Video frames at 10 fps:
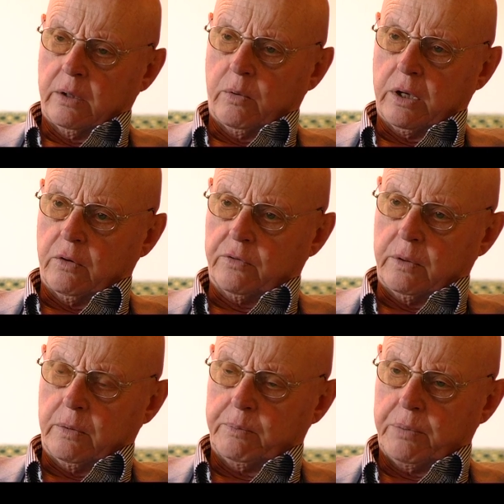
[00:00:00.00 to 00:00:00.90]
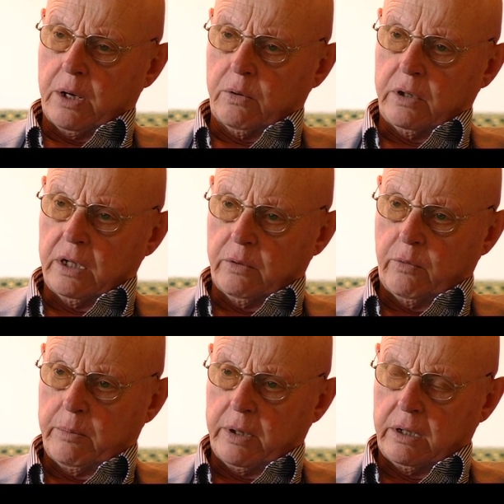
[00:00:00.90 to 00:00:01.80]
one of the pioneer
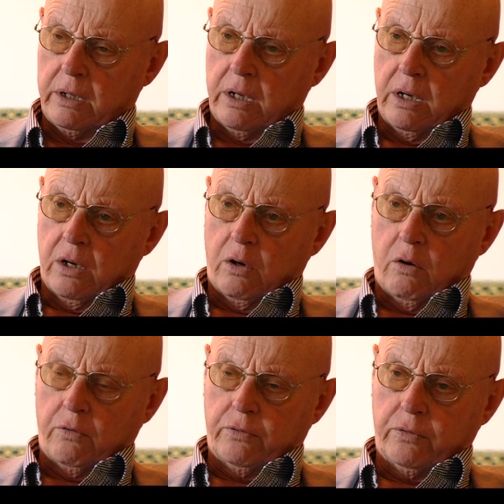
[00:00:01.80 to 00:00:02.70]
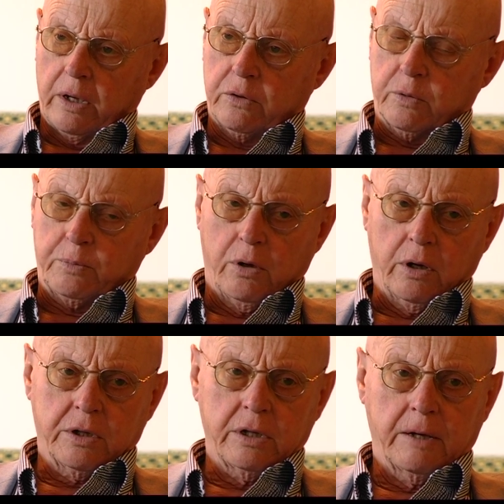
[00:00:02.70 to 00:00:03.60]
women of
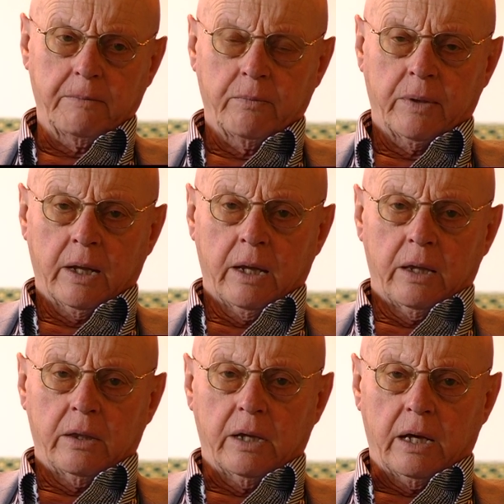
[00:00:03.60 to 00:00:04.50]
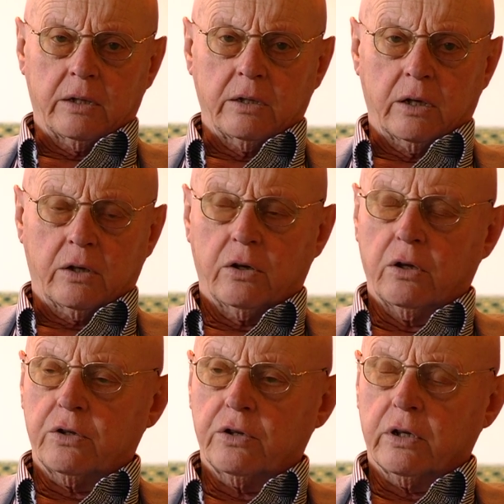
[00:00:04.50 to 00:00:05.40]
anthropology, that
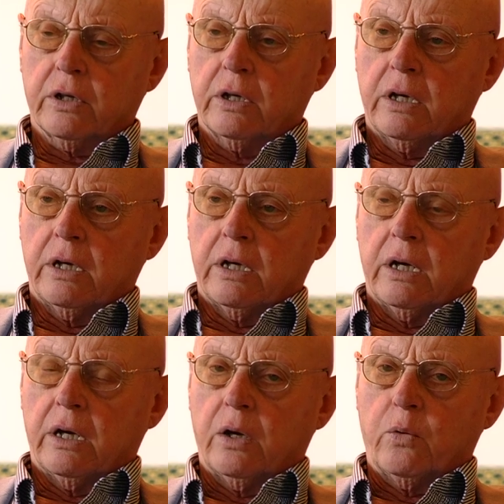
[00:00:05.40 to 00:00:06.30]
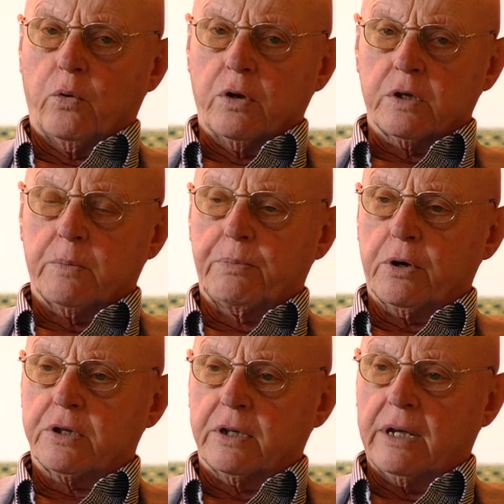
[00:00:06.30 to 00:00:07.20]
culture was
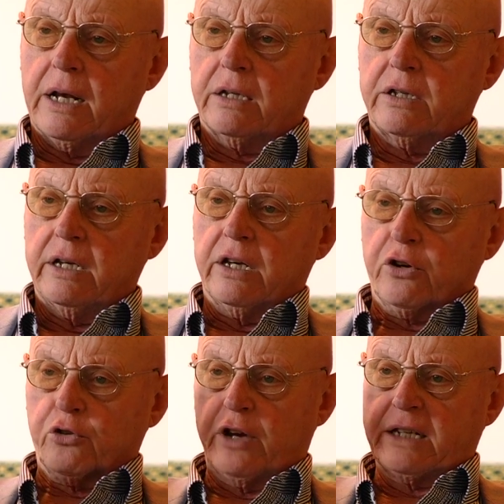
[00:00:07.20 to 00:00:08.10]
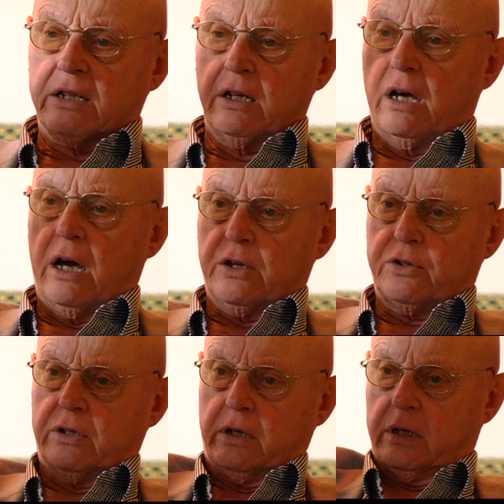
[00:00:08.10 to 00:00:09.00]
personality writ
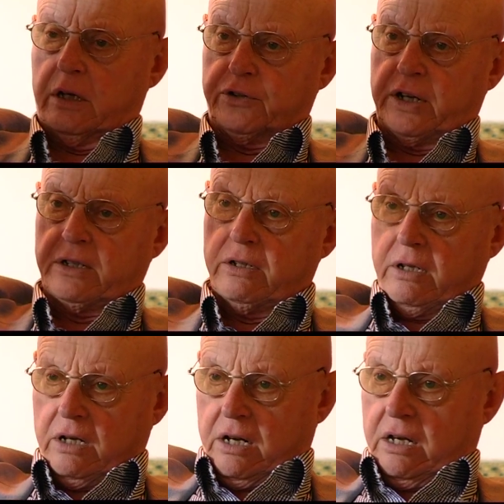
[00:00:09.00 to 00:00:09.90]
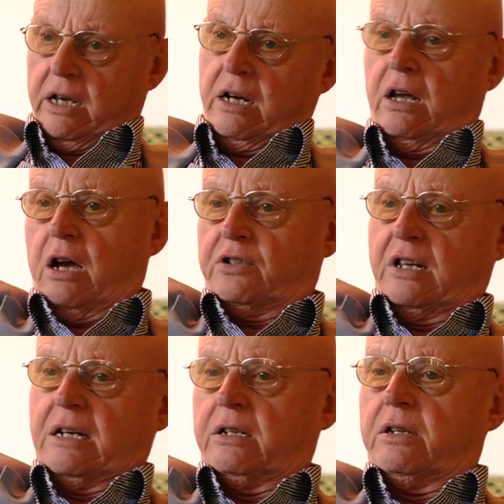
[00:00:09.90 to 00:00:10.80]
large, written in large
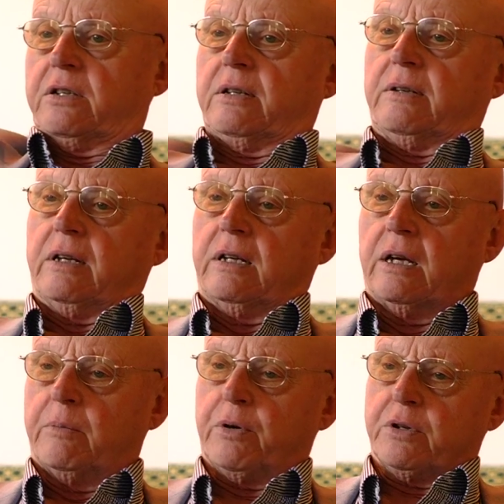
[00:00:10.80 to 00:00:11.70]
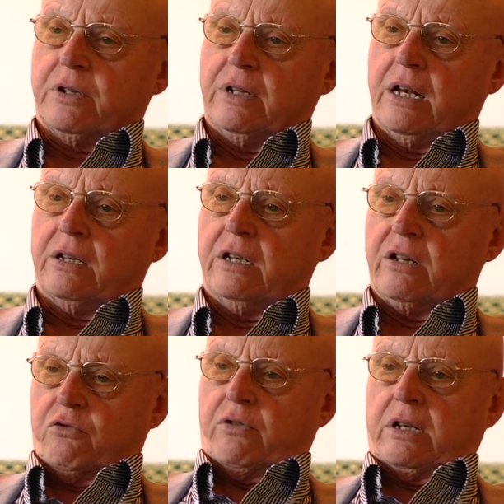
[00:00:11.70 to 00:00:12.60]
letters. Personality
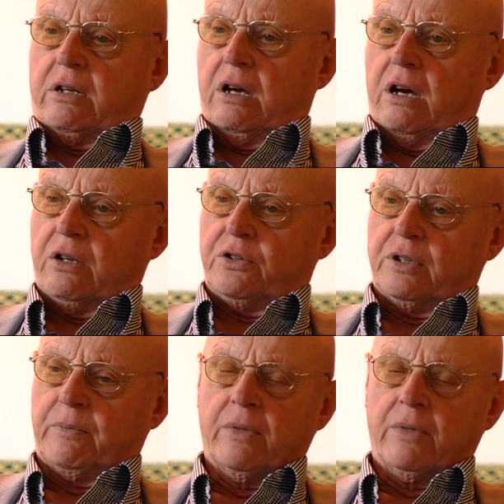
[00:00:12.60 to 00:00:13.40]
writ large.